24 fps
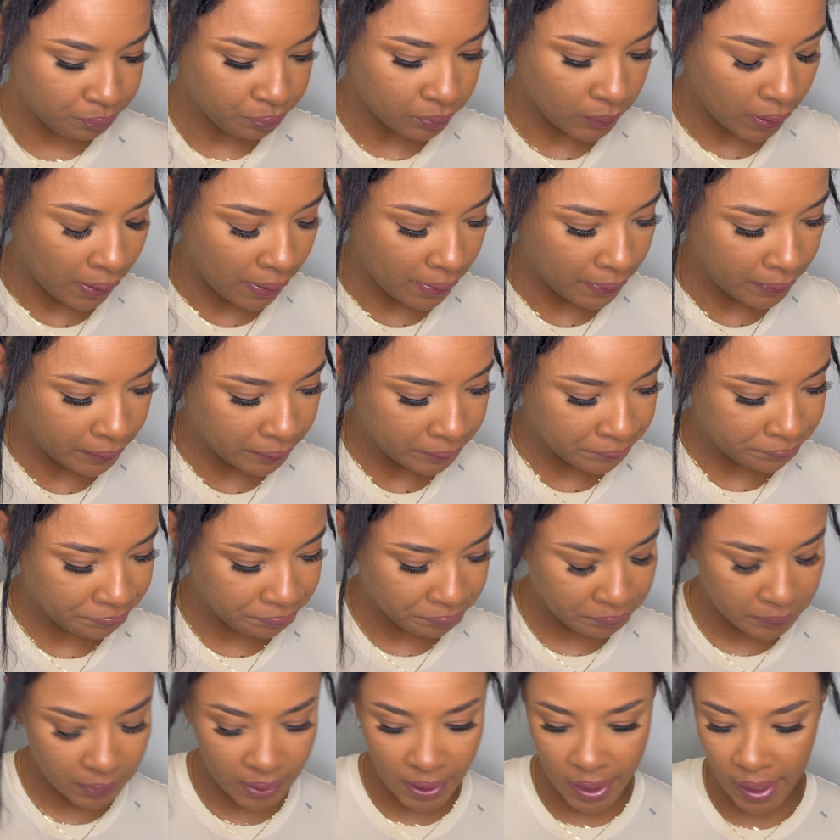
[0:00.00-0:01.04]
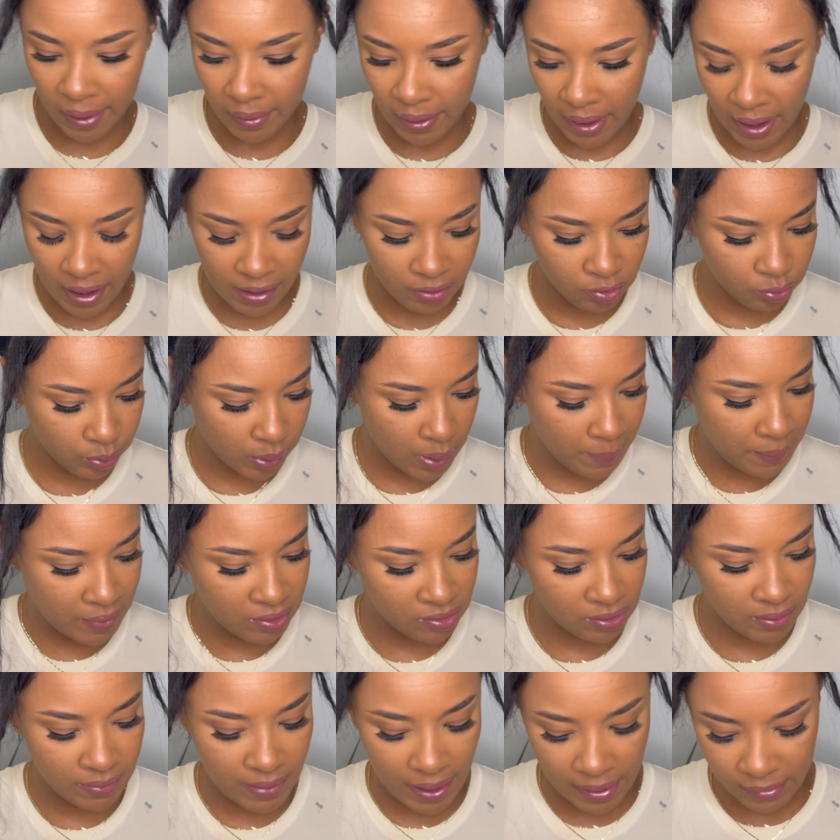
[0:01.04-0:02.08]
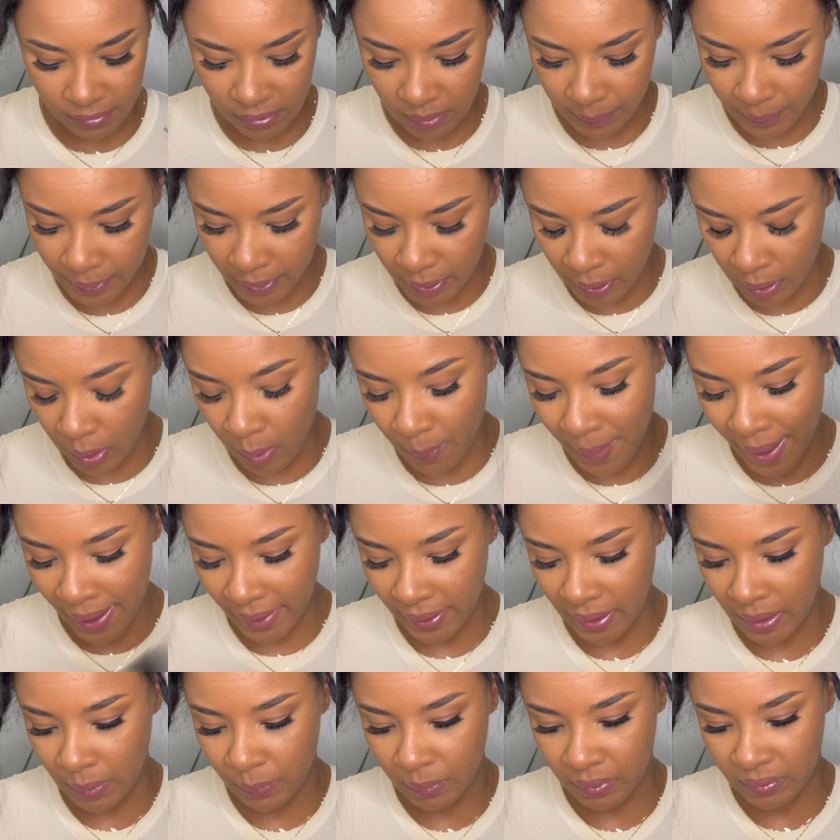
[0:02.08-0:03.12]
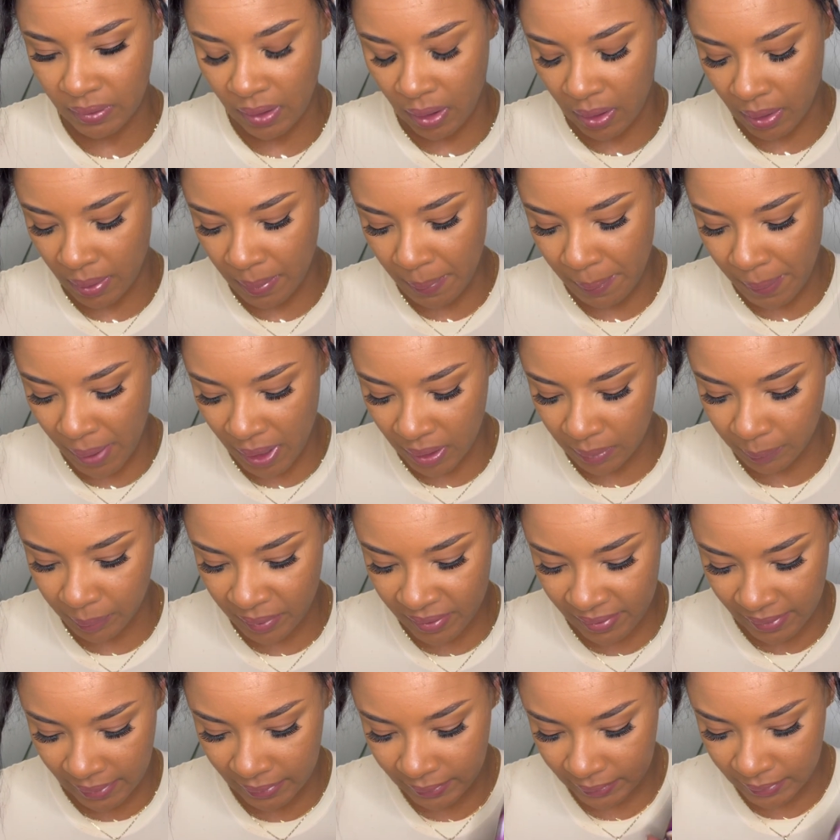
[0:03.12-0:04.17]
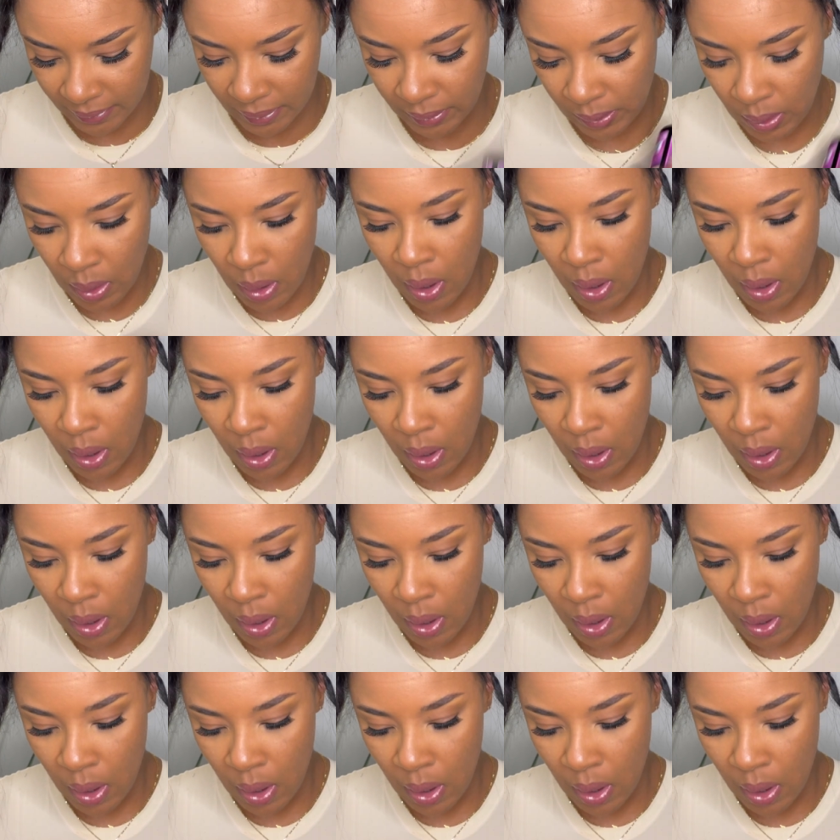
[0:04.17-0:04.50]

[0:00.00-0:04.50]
But yeah, I just want to mention that. So we're gonna go back in with our bond protectant